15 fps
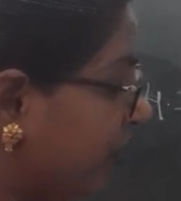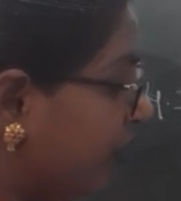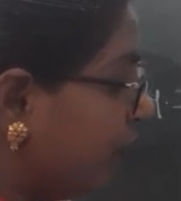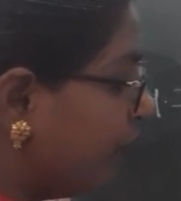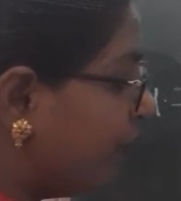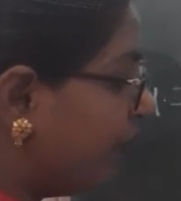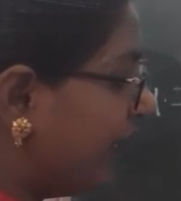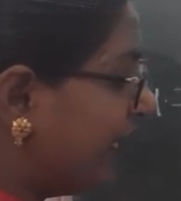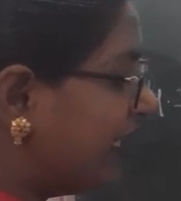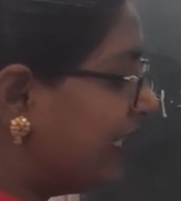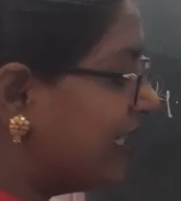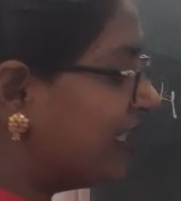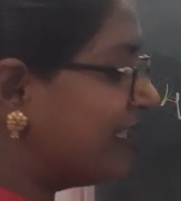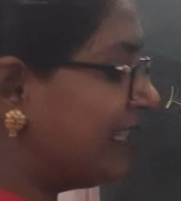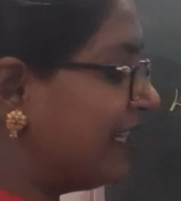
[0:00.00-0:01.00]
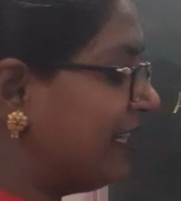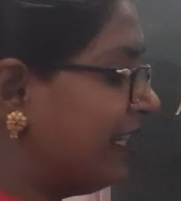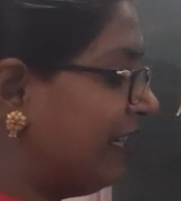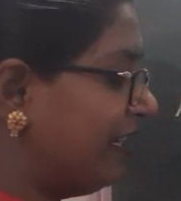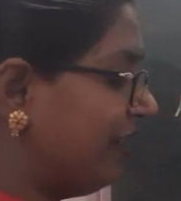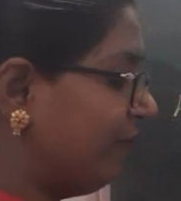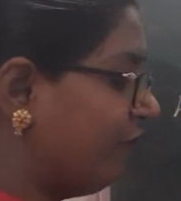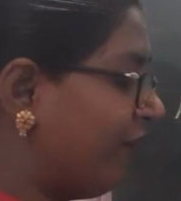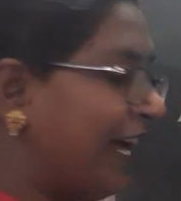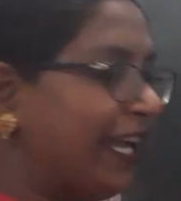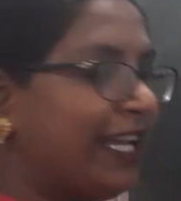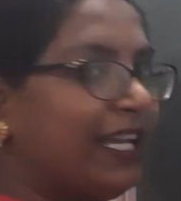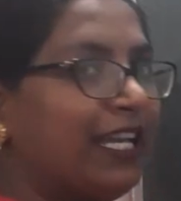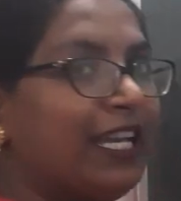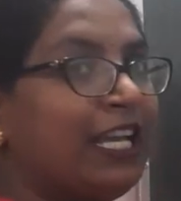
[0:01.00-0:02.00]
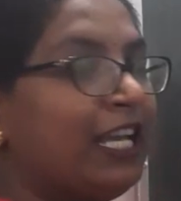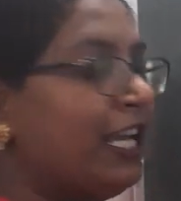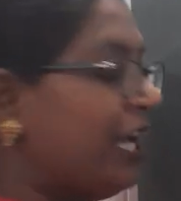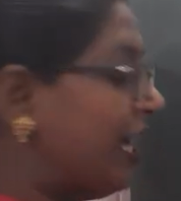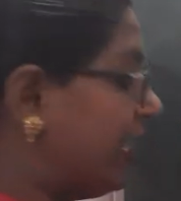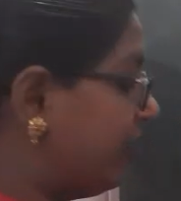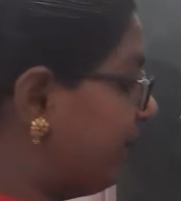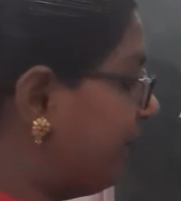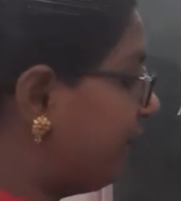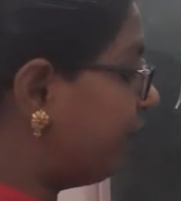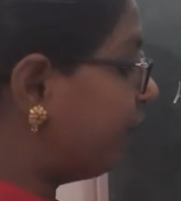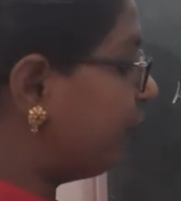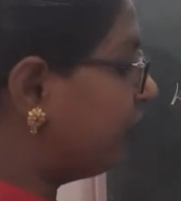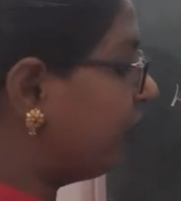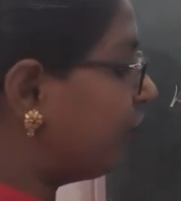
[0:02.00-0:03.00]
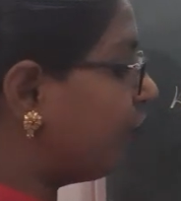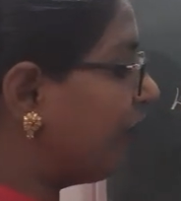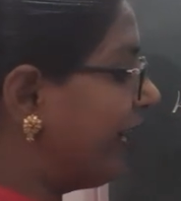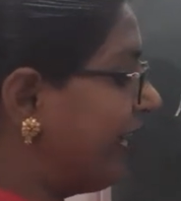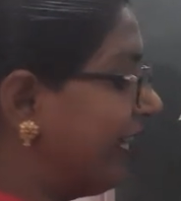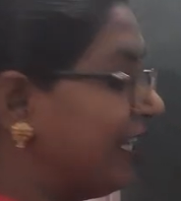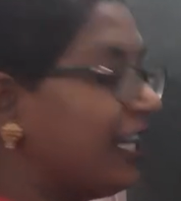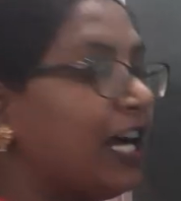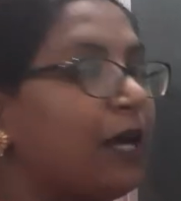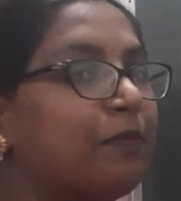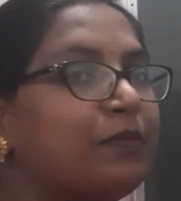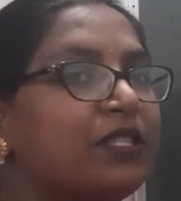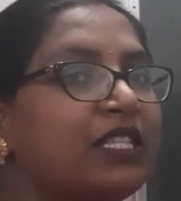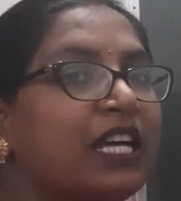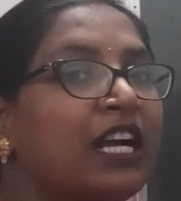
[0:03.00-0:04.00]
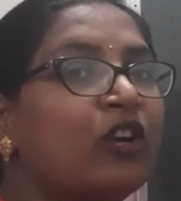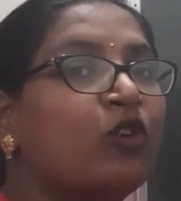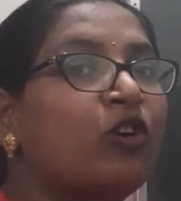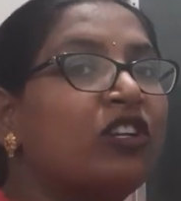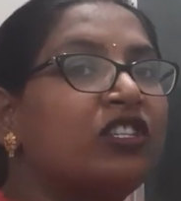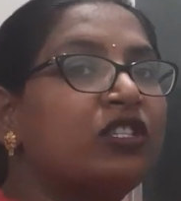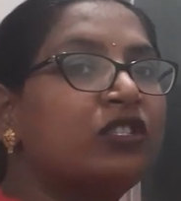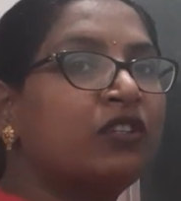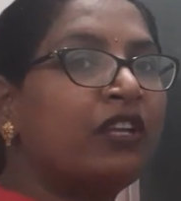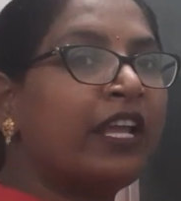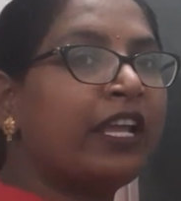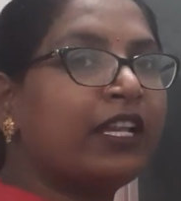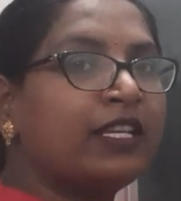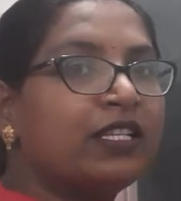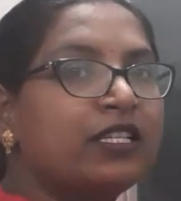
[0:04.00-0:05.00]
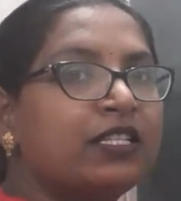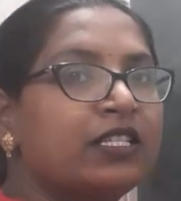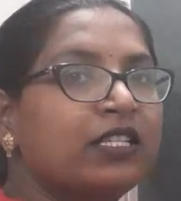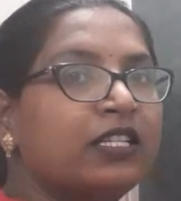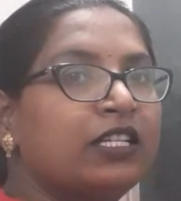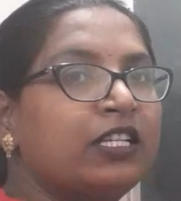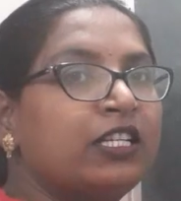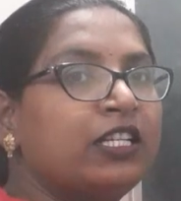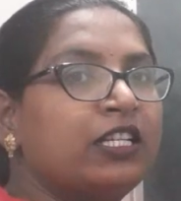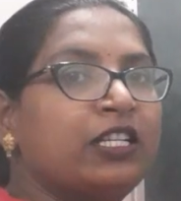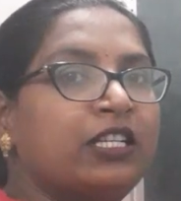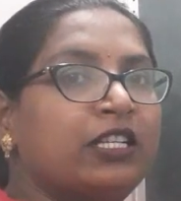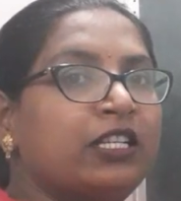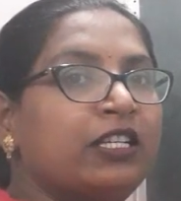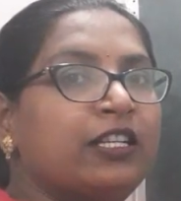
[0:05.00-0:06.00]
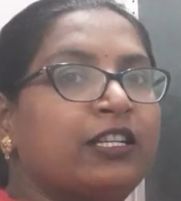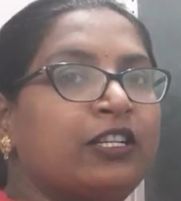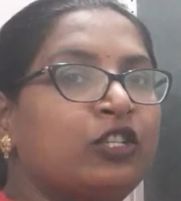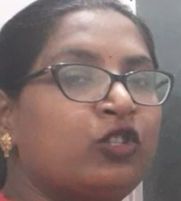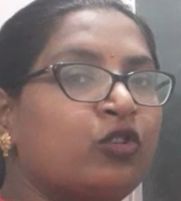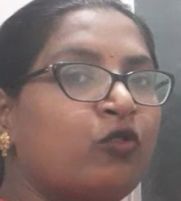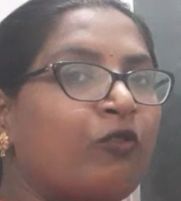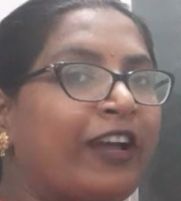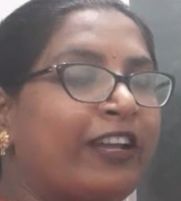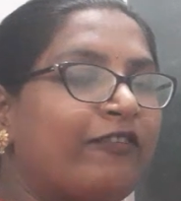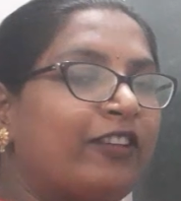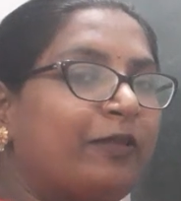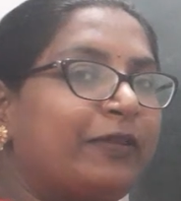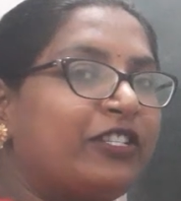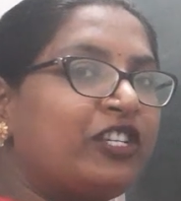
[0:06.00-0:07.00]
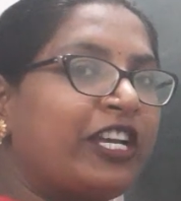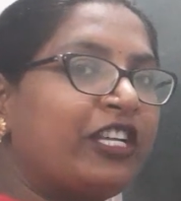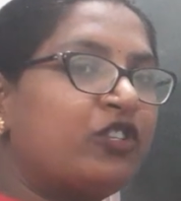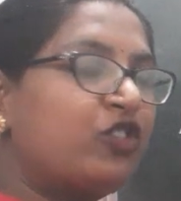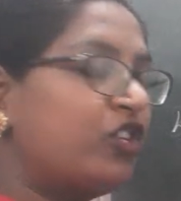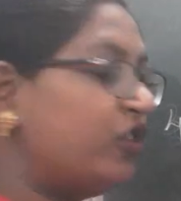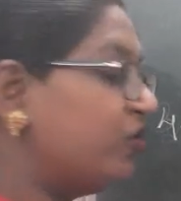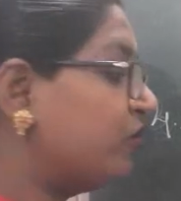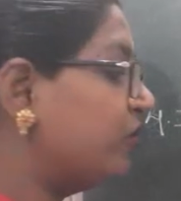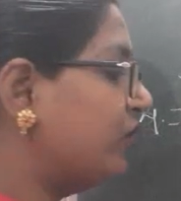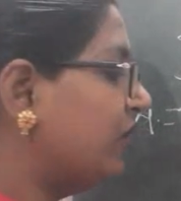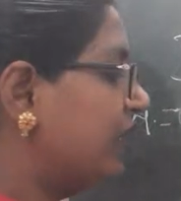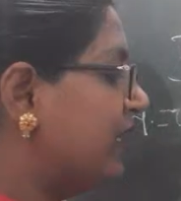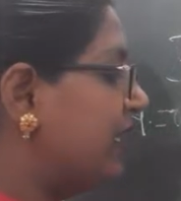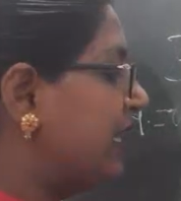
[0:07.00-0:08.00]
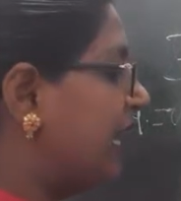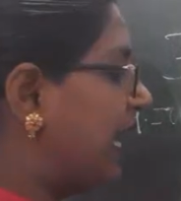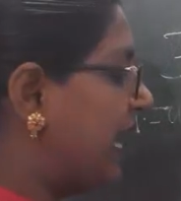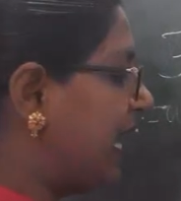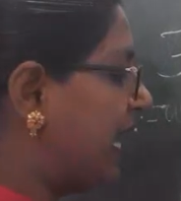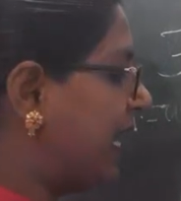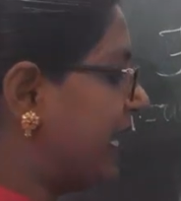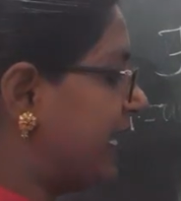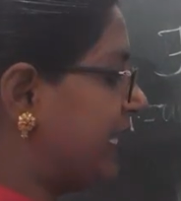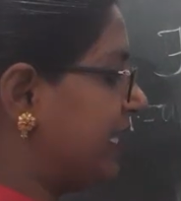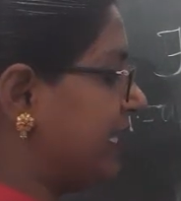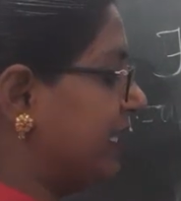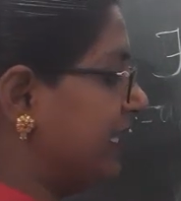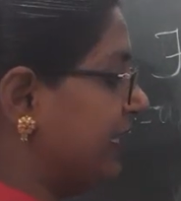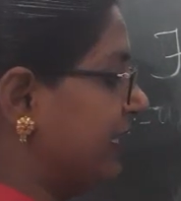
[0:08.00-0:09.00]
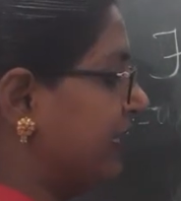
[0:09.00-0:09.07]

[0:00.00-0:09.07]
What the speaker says: Fairy is ending in Y and before the Y comes a consonant. So Y will be changed into I.